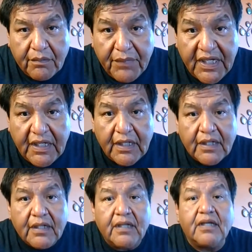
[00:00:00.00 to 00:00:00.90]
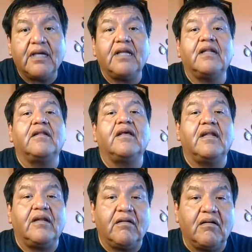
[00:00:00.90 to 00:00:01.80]
Mir
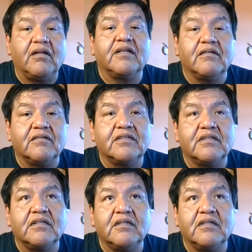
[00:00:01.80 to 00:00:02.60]
and all of those